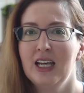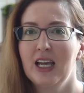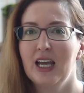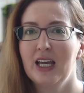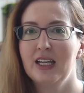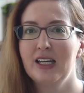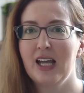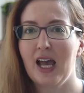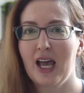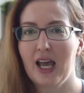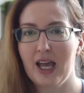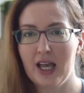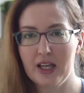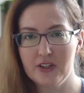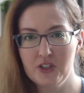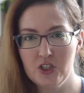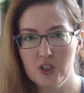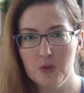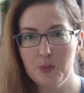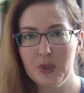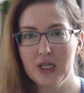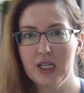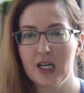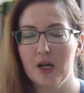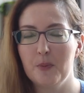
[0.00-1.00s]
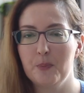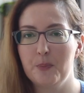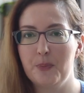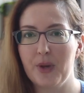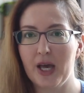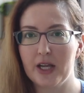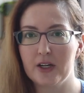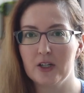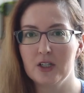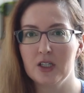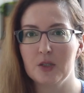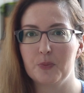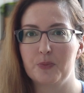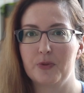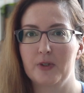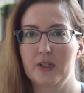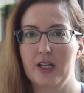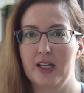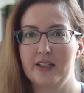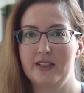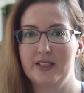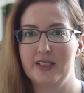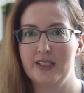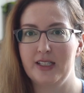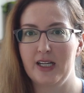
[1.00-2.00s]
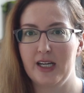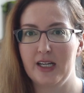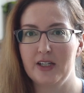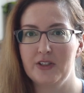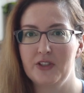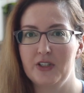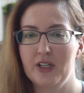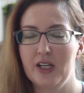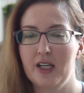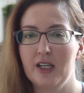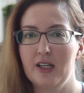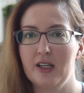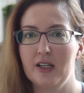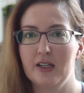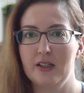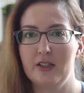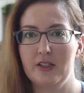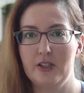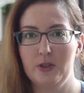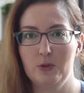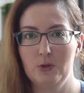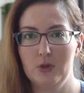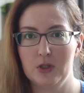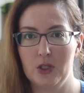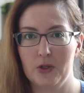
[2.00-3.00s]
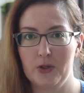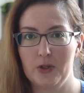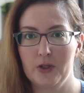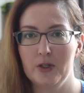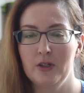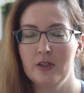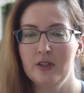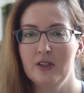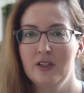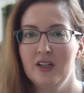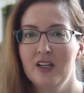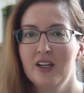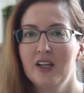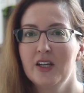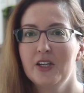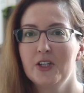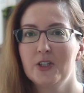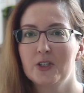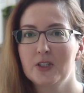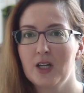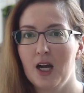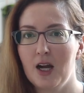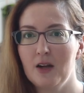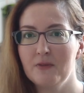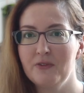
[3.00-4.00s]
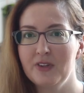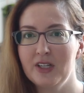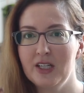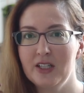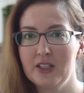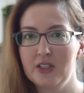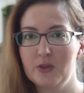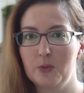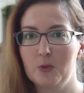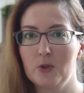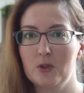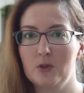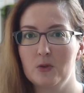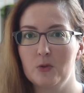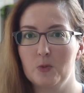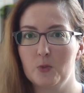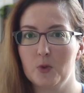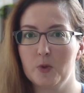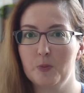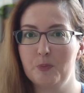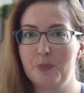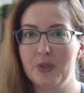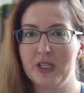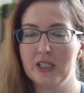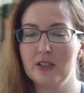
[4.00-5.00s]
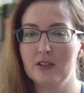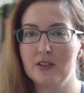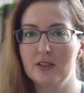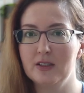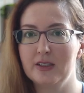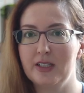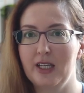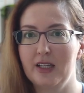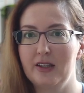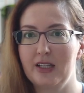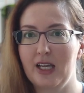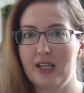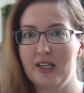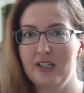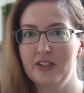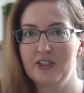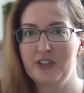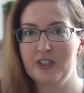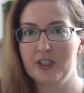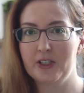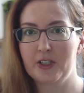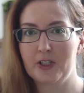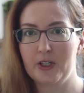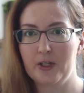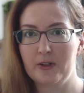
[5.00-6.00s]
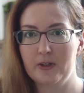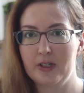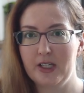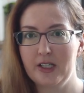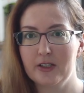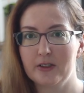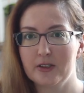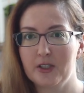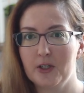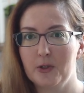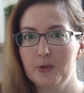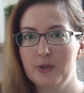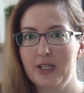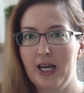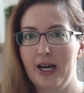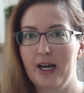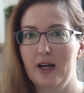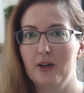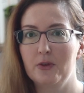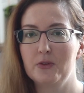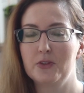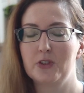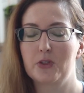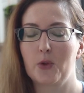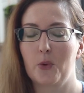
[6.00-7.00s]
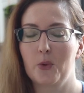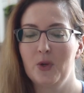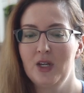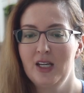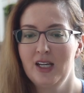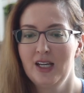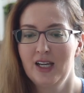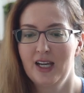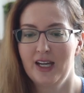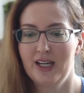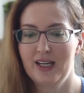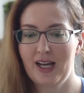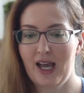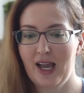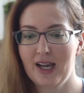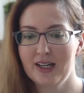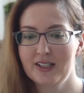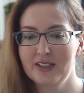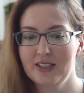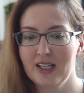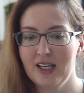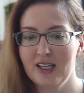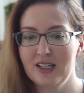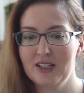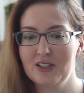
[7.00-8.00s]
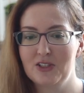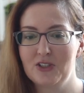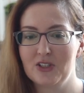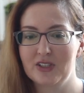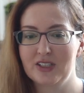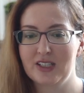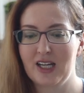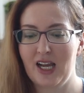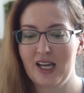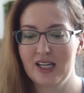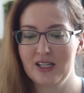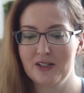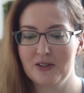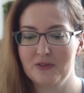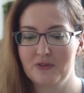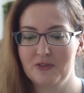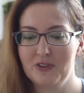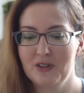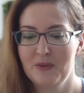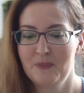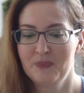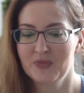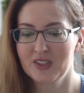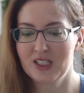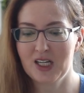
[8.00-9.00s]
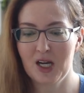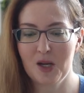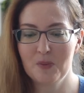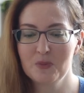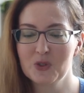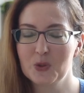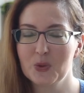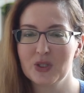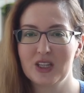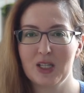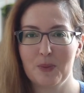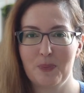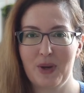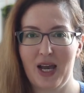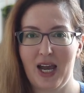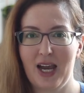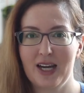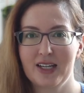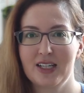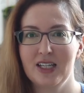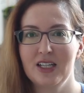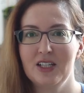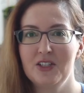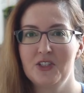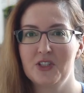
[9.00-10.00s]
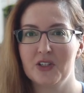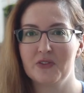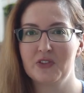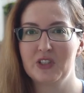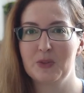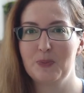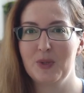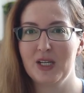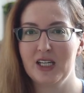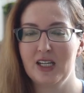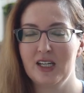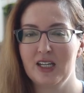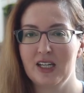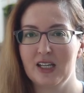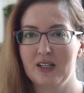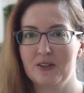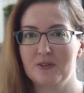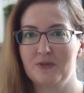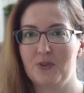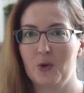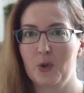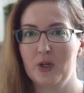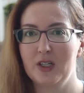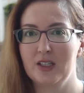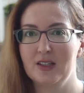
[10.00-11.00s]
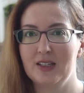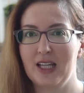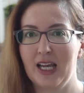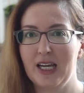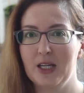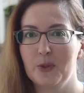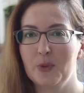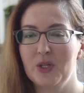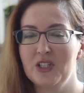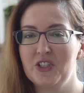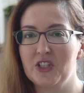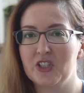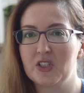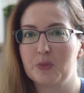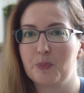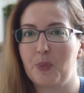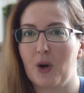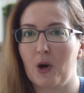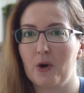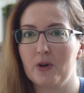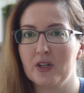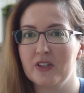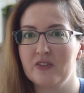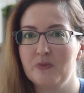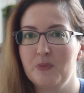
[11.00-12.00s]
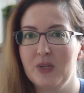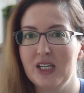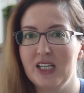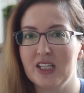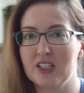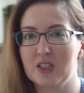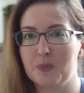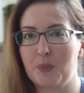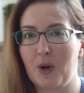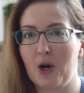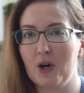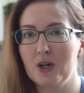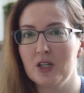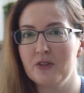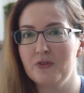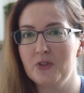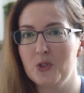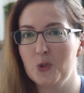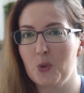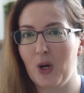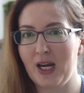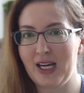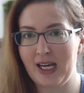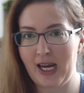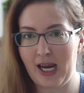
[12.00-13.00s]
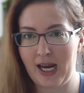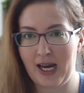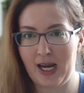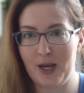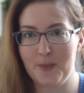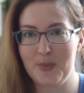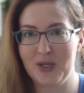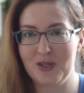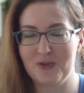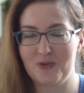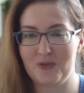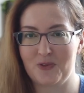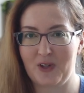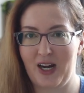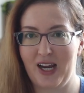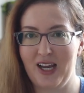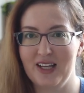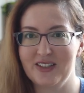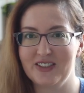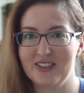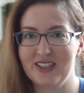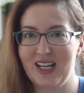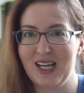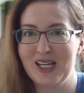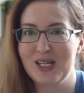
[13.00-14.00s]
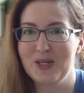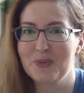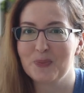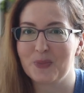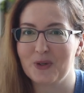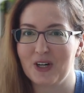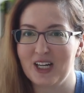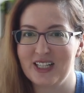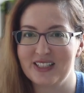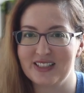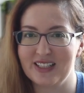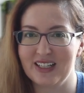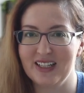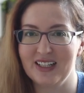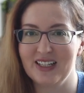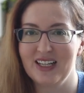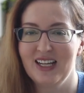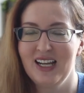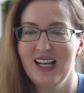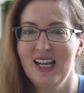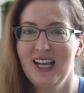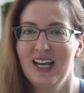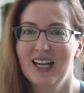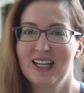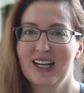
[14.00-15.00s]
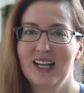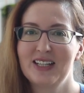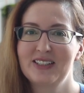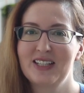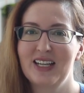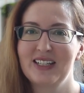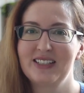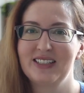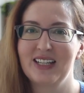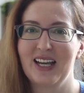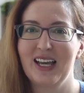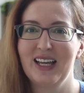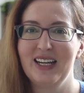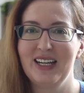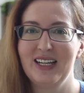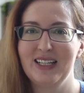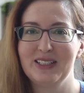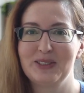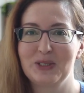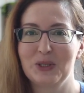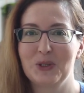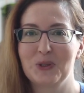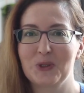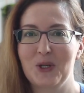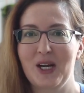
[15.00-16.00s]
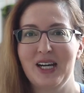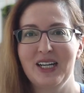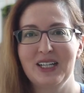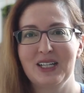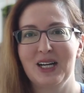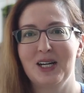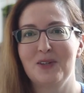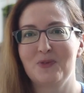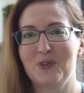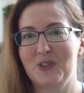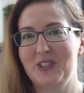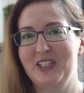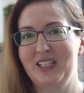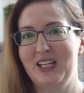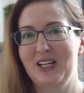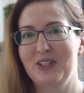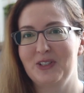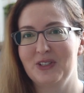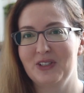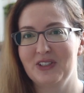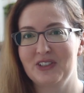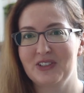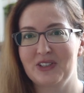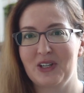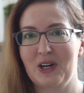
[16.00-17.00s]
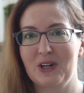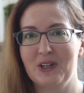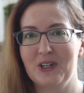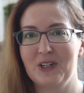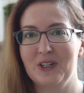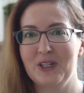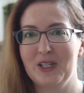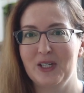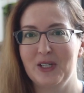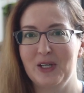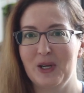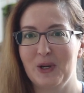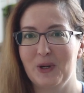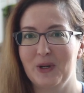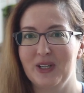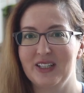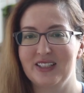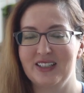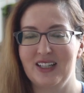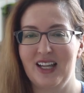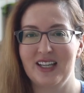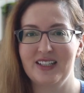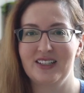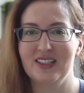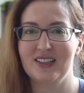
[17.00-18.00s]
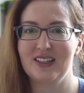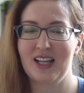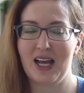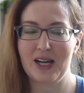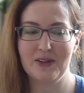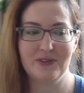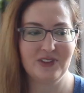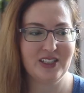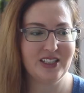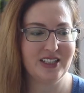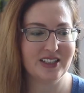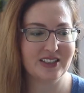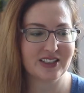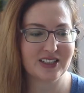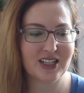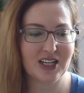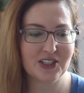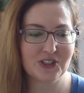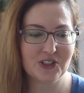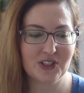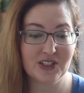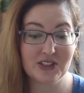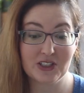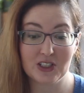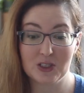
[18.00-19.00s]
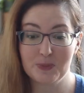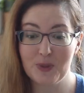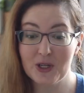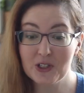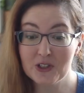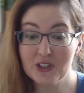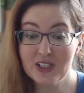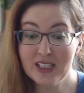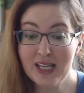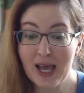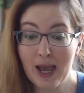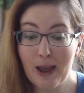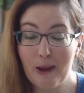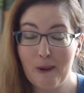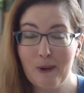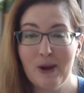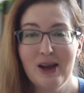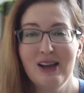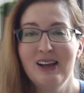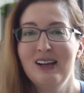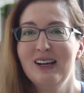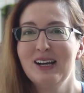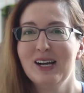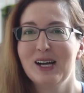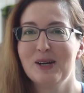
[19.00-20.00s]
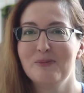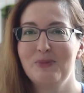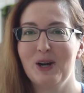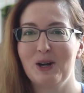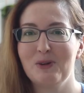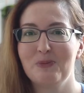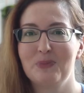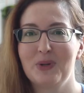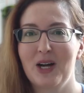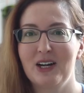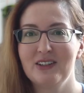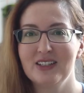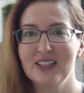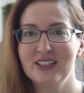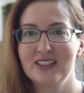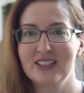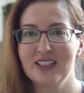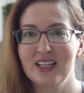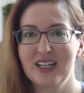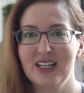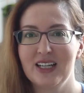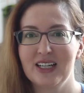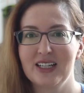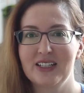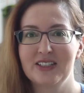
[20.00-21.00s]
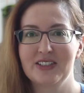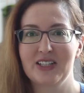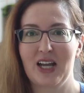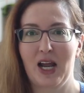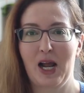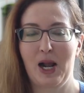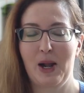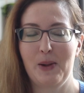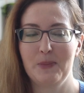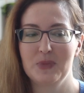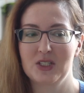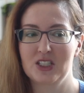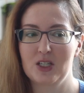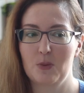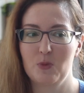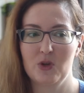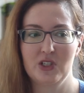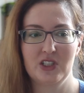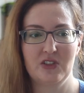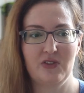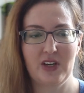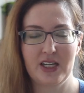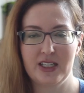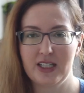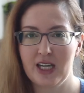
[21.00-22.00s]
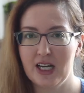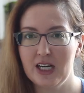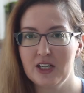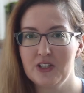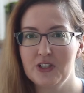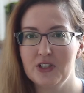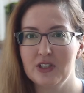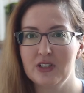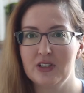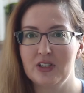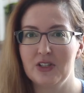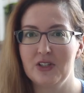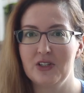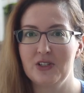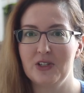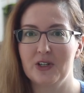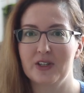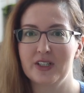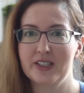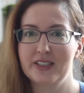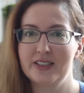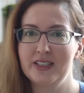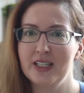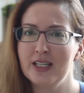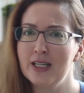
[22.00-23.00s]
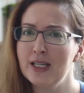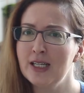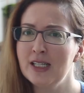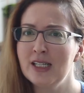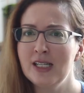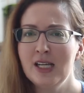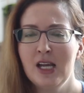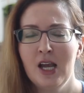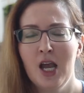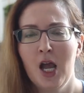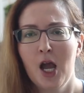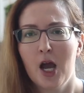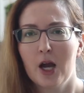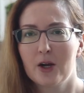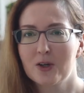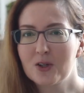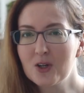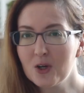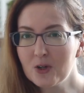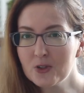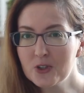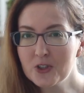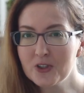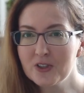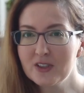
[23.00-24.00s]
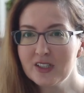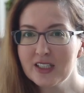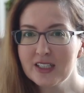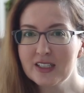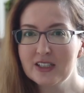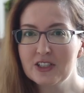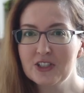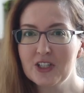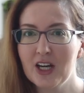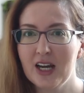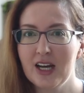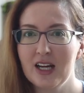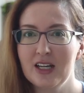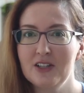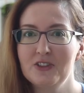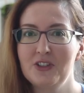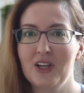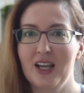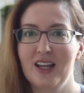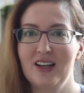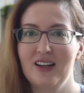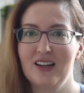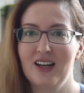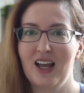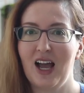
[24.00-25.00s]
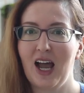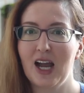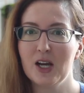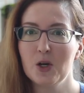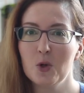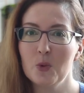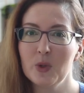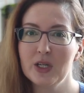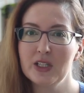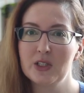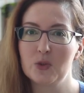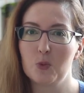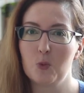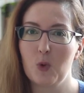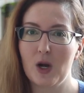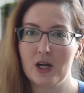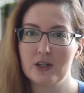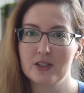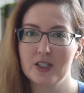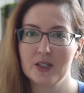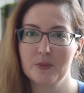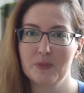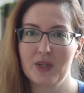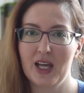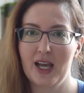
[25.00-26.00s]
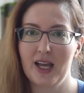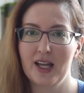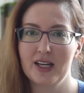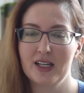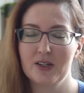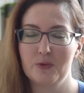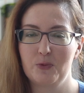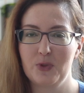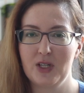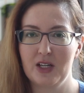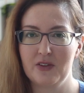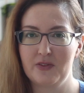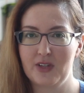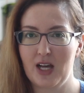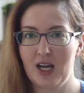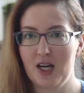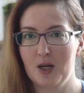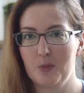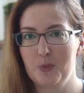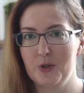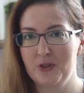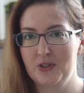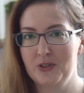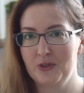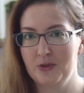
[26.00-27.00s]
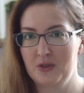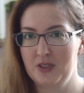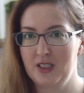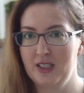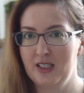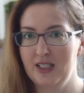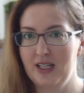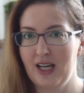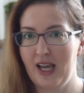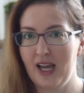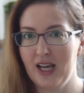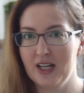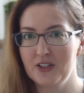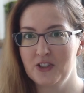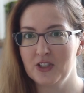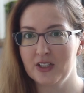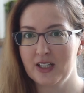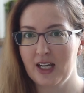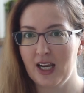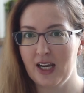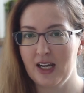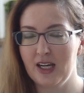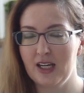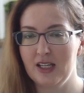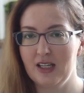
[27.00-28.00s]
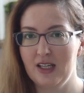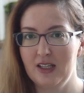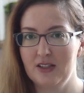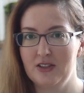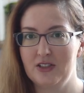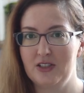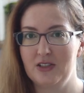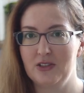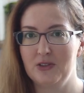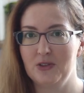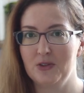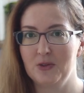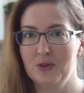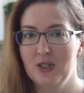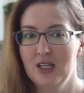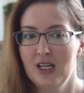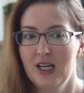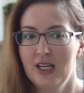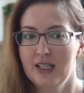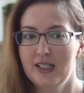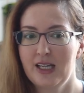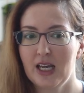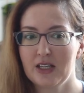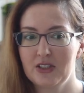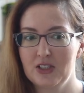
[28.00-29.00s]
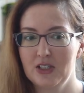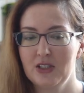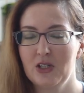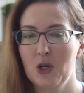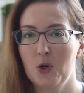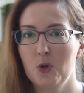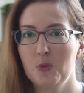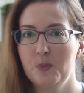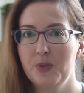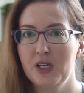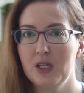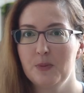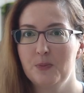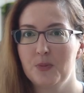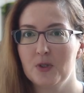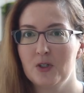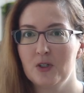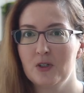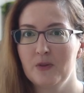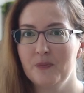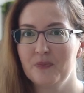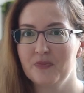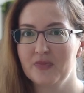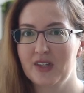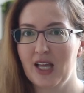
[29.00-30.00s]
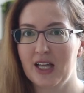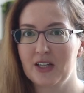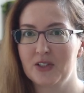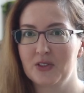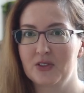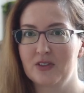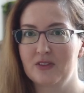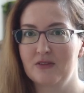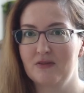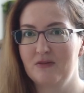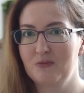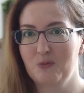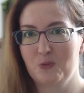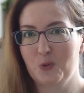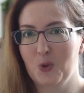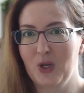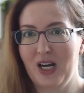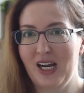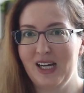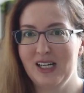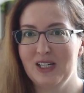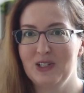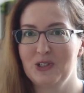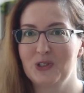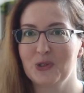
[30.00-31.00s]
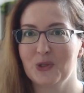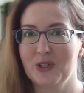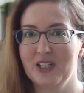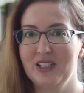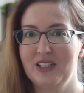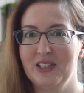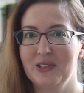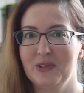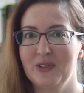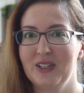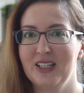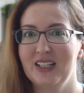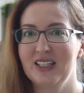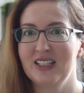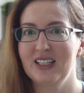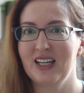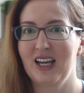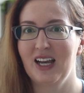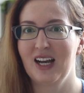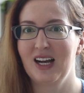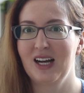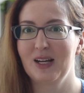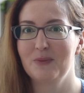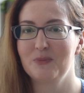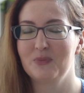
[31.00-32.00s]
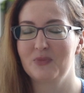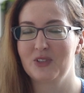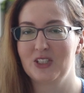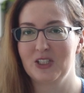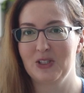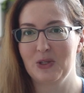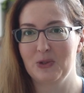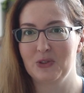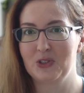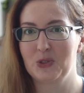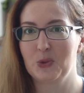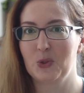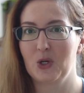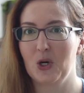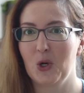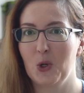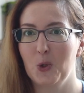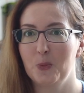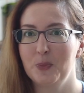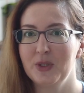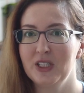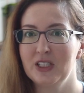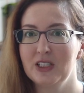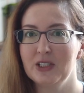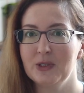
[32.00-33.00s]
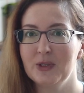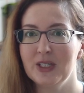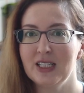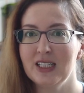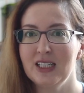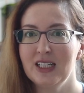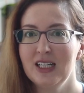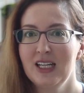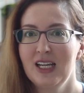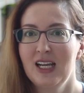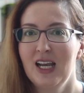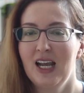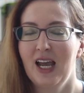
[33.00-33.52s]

And as you become better at pronunciation and you learn, your confidence will, will build and that insecurity will go down. So an accent is just kind of comes with the package of speaking in a foreign language. It's part of me, it's part of who I am in France, and I embrace it. And as I said, it's a great conversation starter. You know, it's led to lively discussions, especially now about politics, um, someone's vacation to New York City, a cultural exchange, and I always welcome that. If we have the opportunity to educate and to get to know people, that's what I enjoy doing um, to those who are open to it.